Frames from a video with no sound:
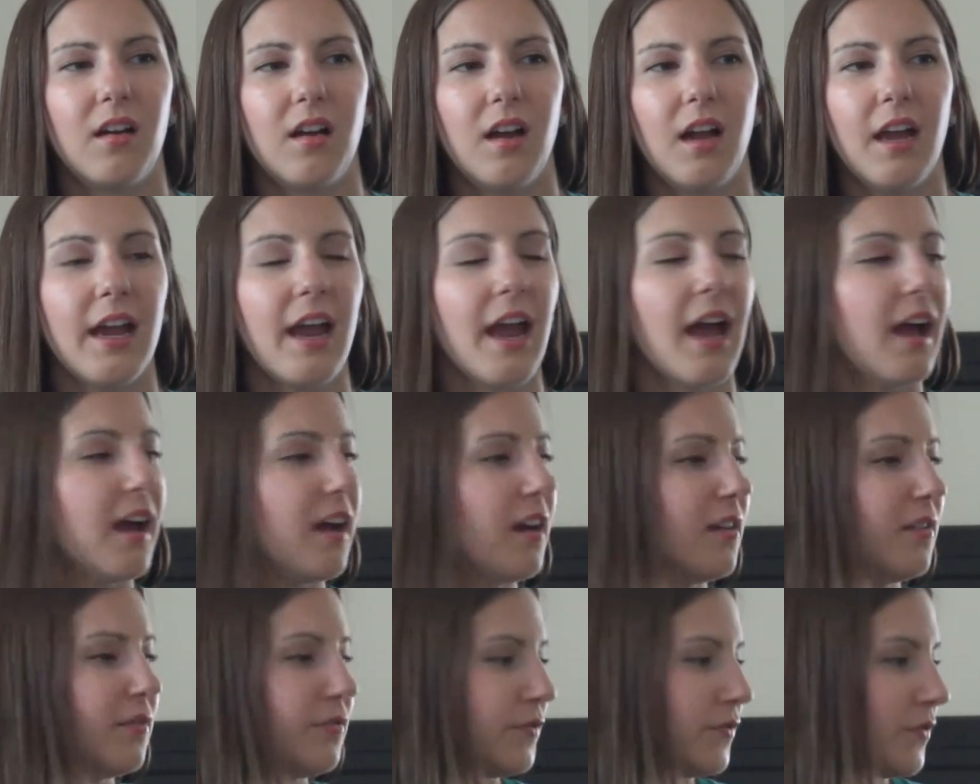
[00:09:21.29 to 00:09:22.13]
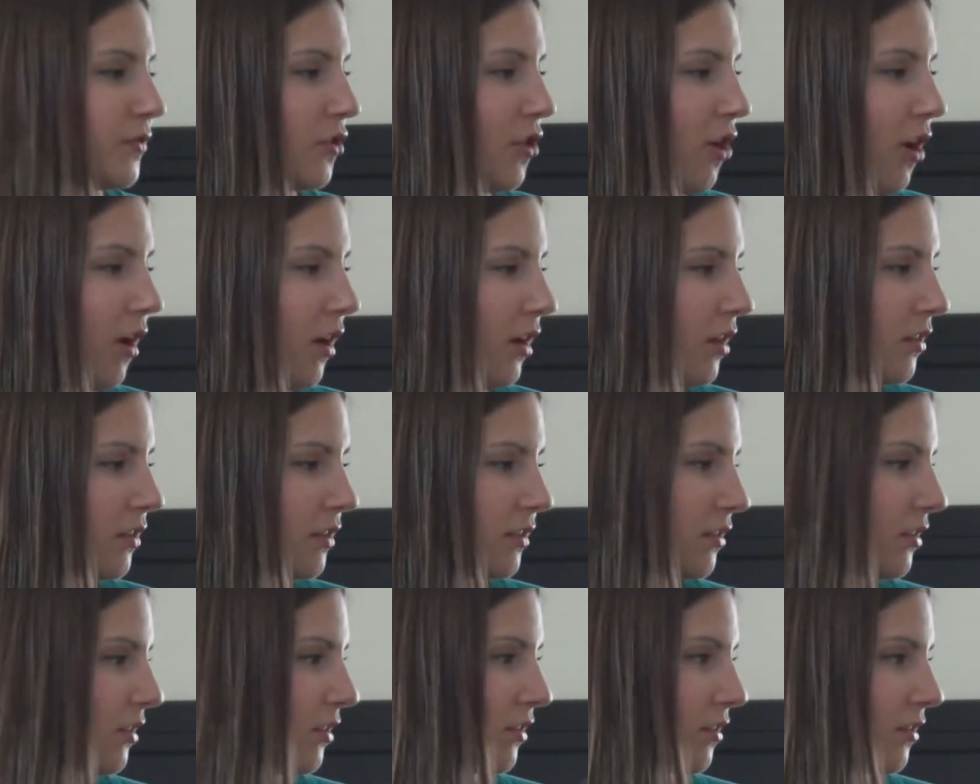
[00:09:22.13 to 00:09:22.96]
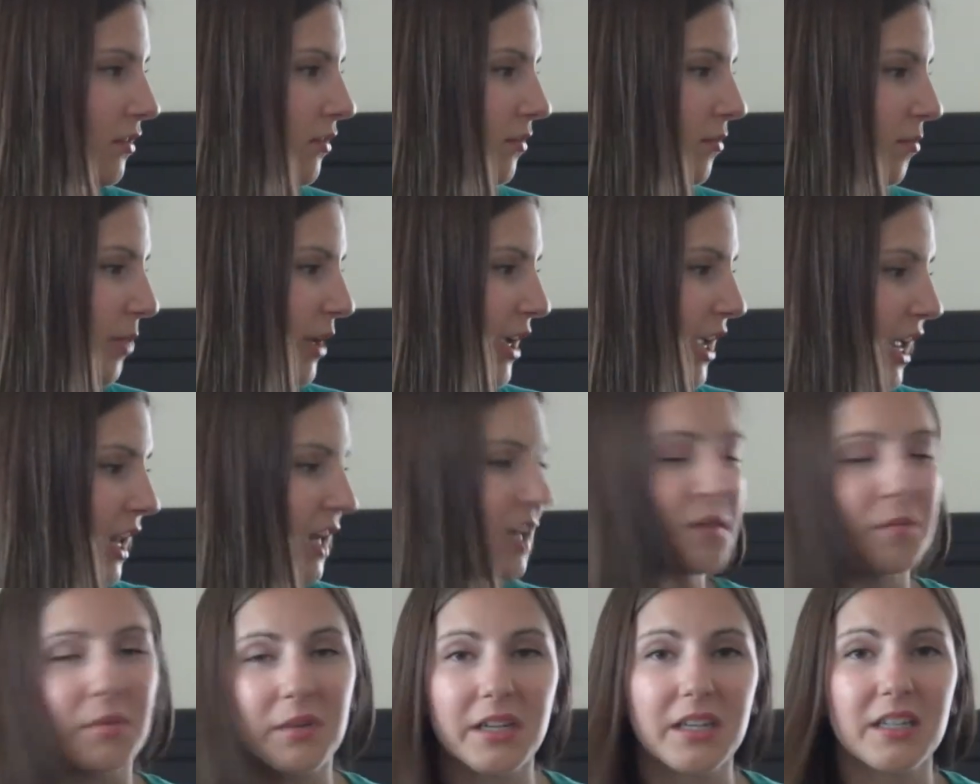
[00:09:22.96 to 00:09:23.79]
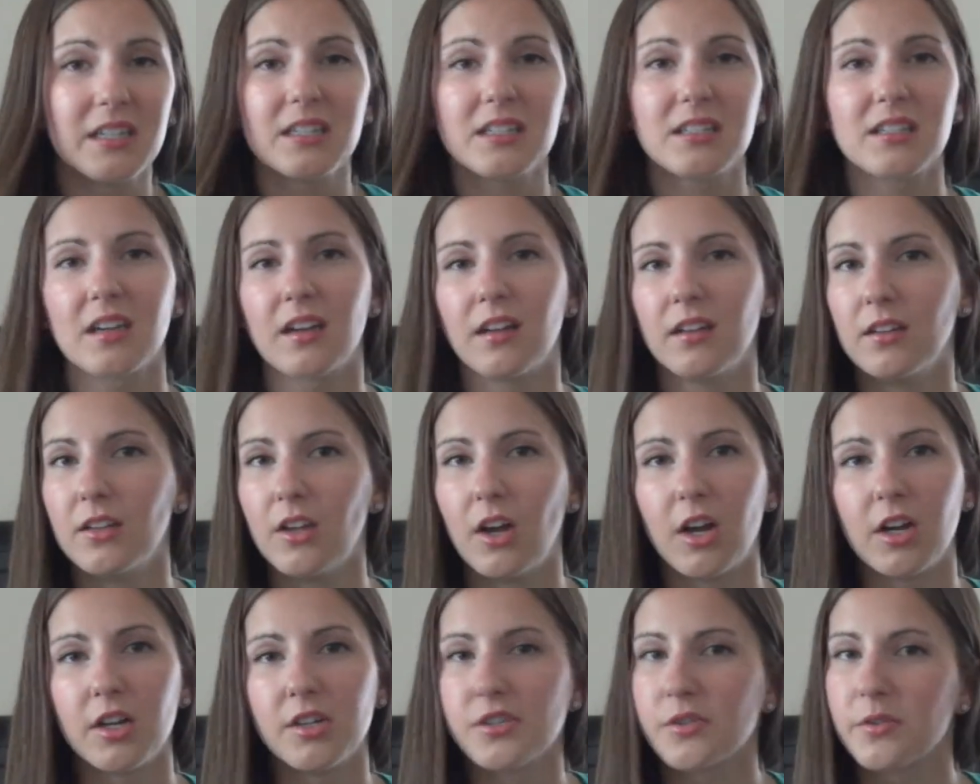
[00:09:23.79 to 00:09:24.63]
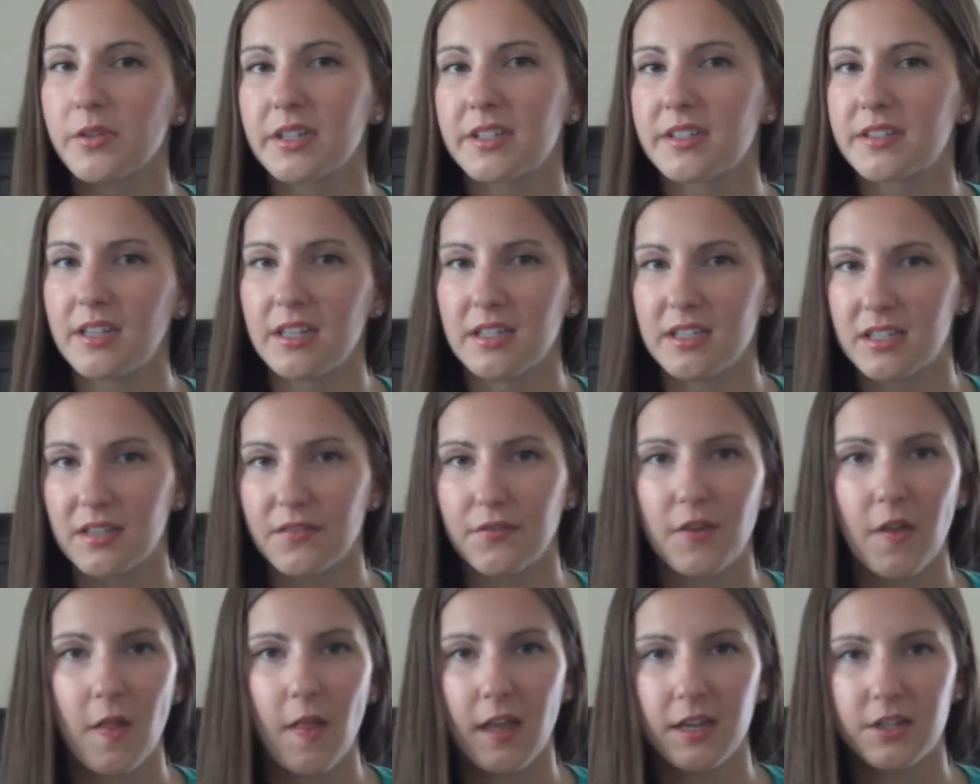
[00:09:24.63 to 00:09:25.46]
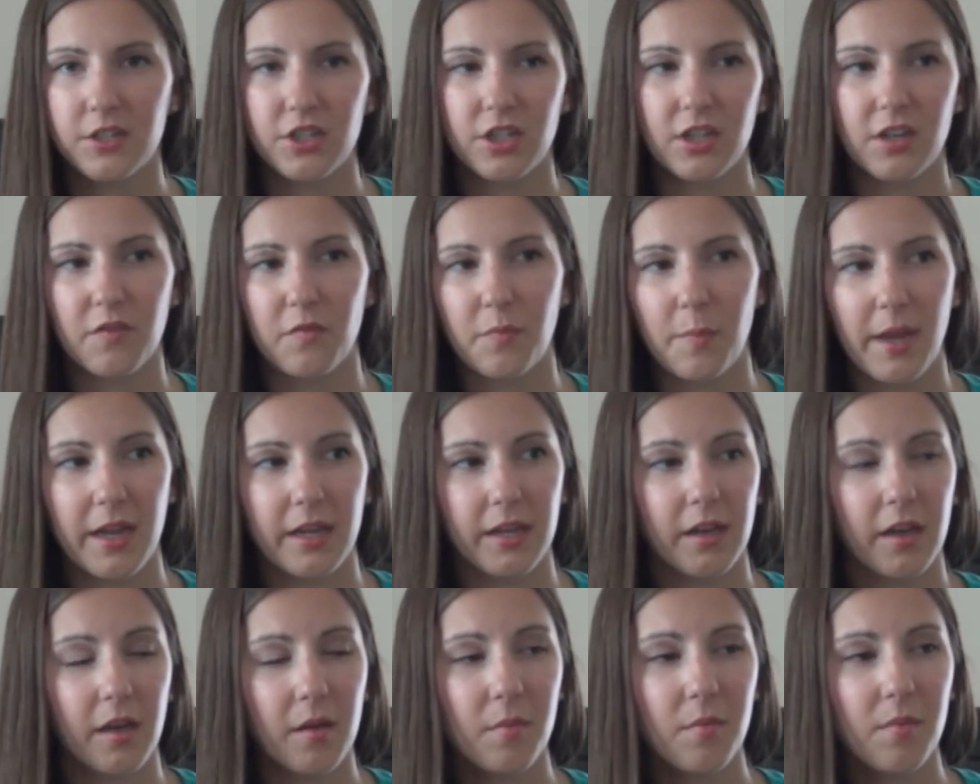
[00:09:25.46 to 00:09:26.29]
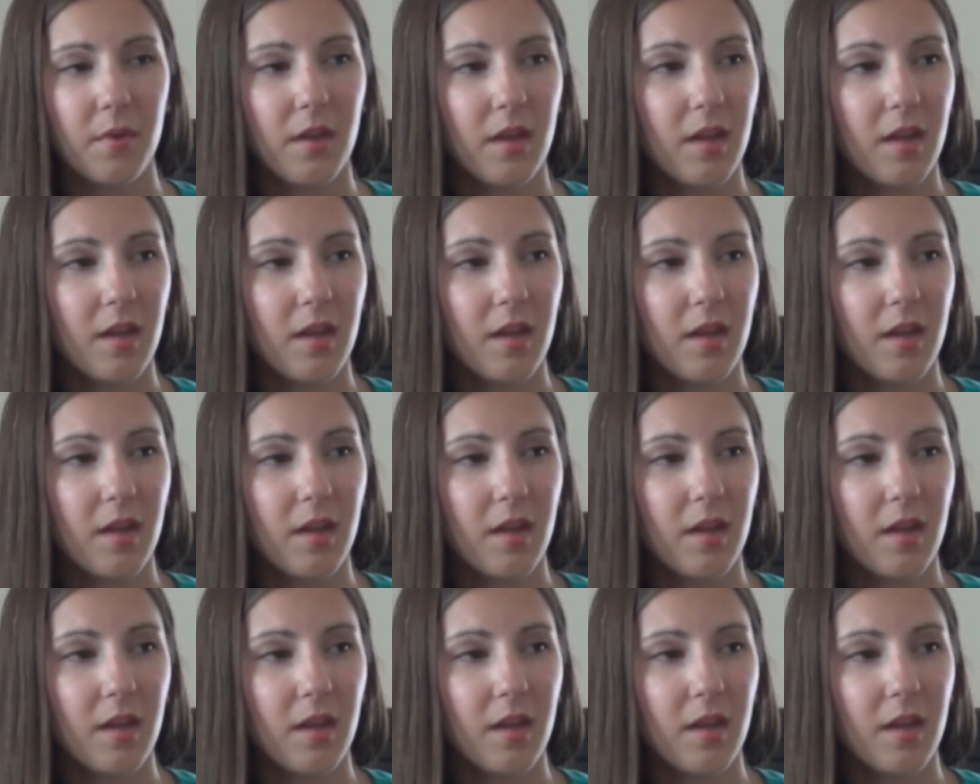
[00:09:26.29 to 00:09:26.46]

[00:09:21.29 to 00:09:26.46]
I have not by any means a large or extensive collection of makeup,